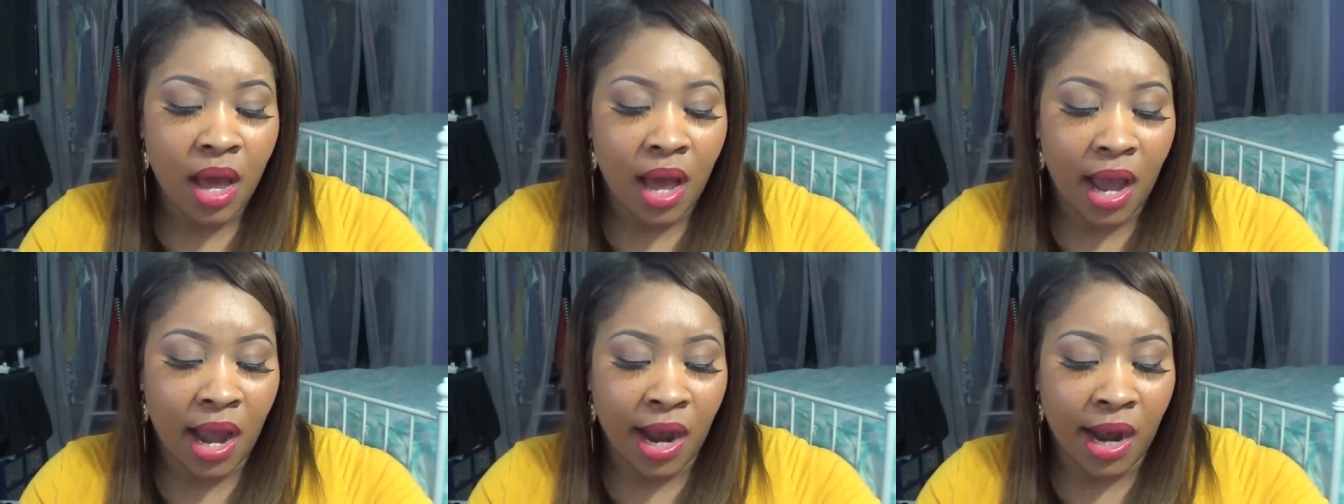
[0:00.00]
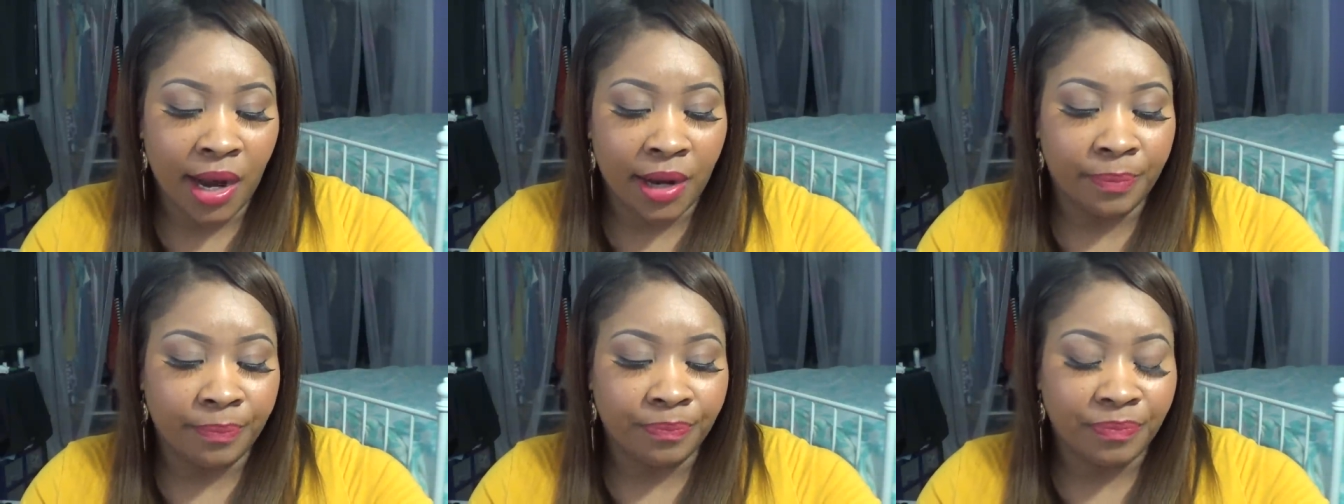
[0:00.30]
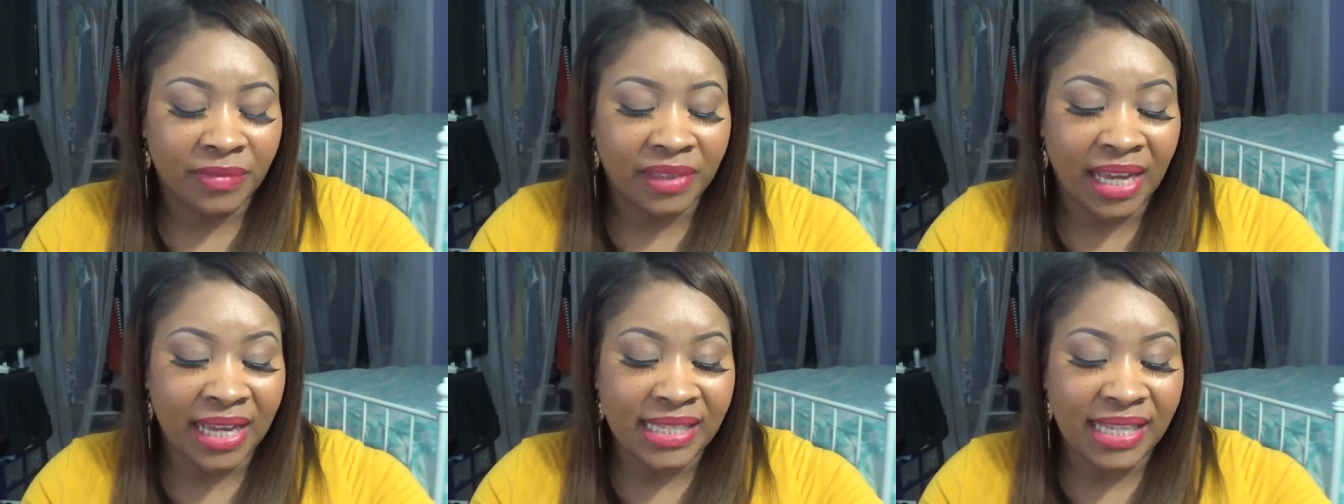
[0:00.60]

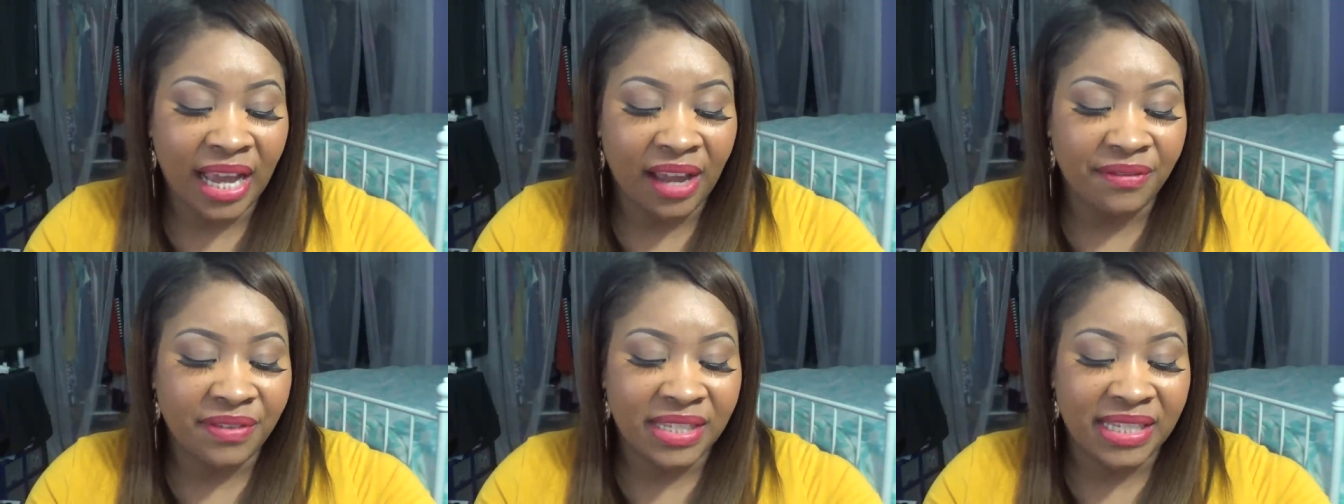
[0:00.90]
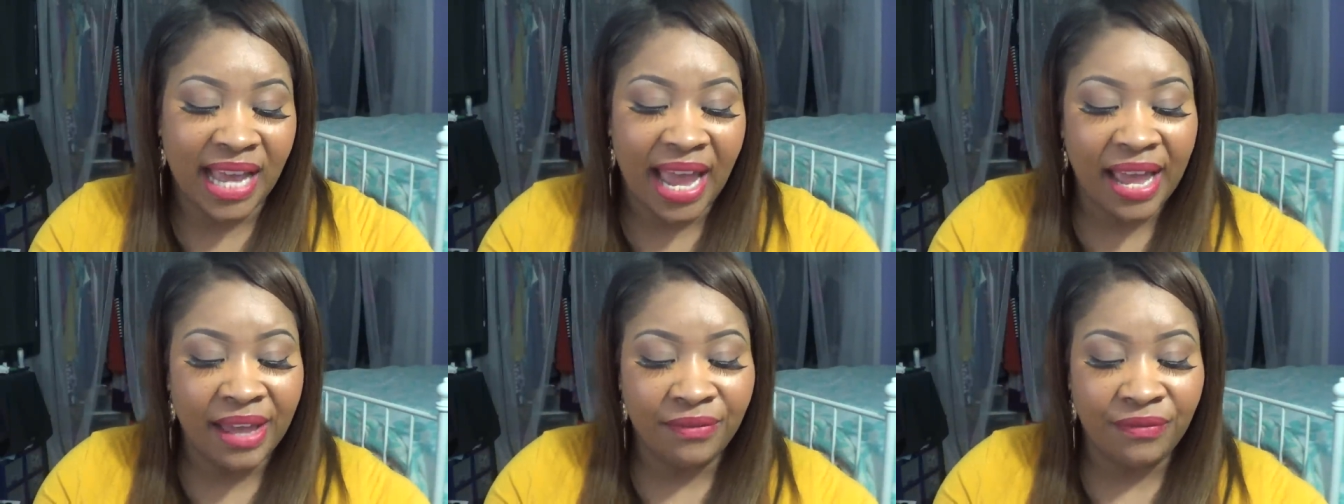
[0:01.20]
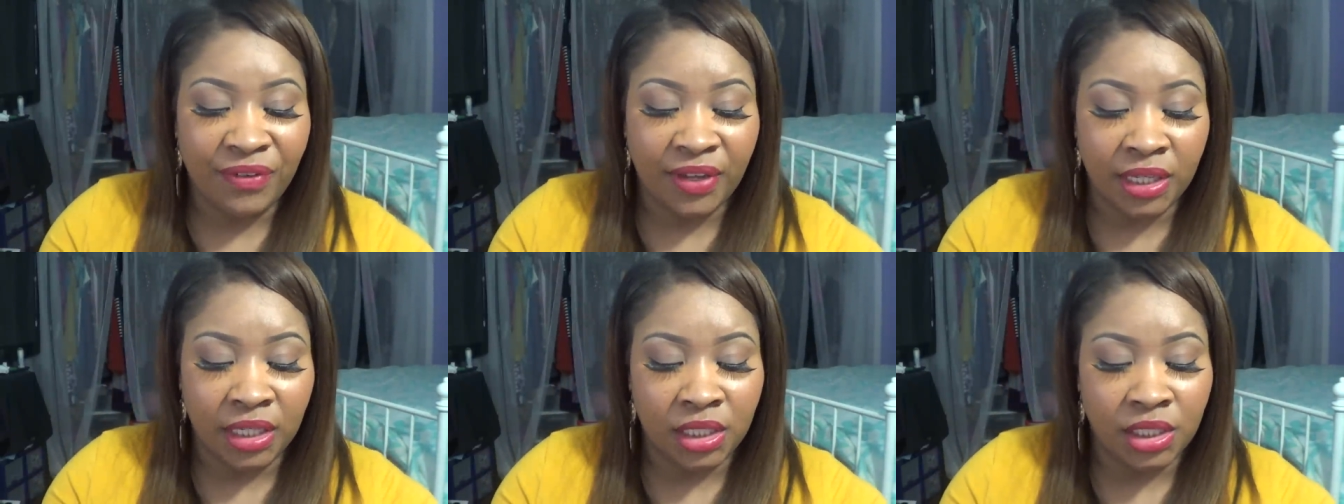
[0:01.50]
Let's say if satin
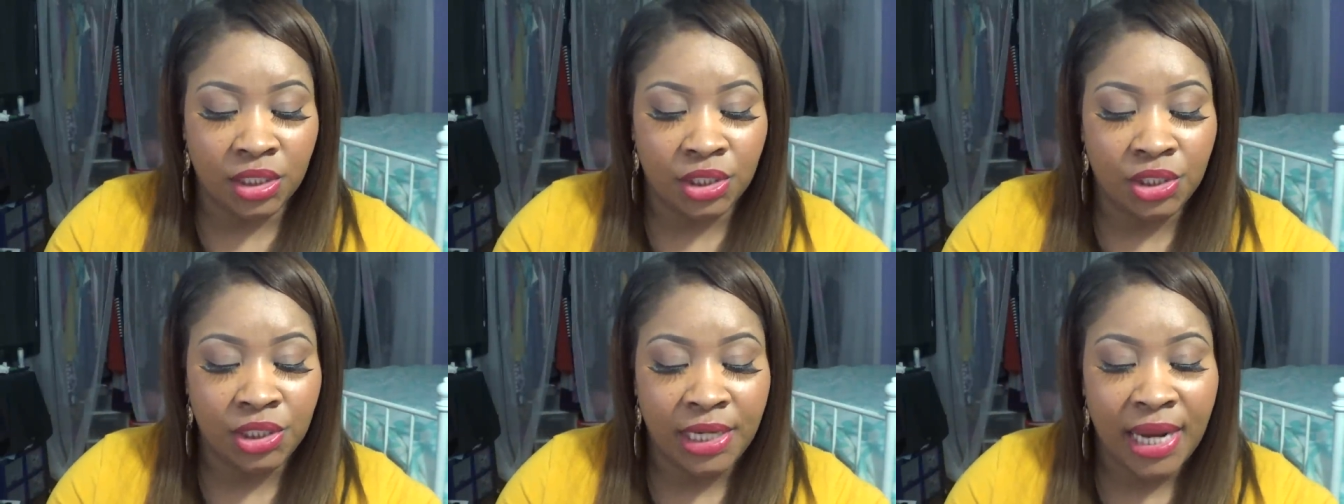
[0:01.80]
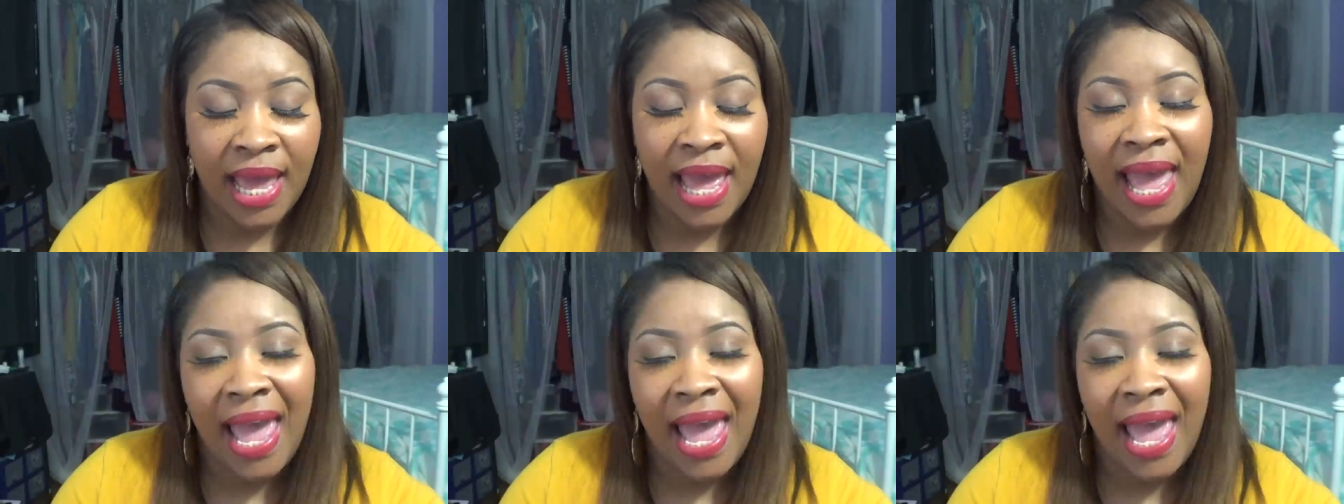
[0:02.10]
finish